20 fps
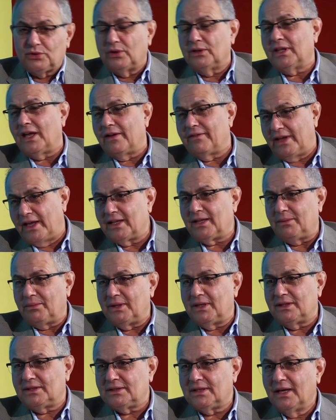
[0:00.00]
you don't have
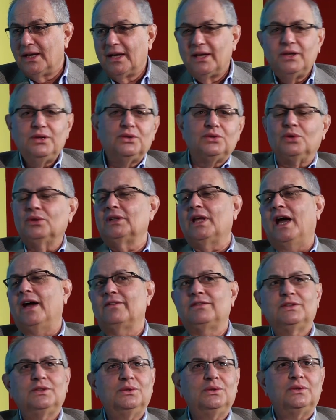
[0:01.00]
enemies, you don't
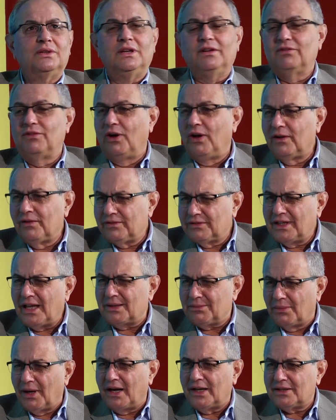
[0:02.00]
have to evolve
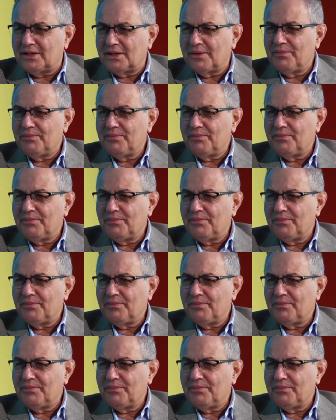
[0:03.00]
that much.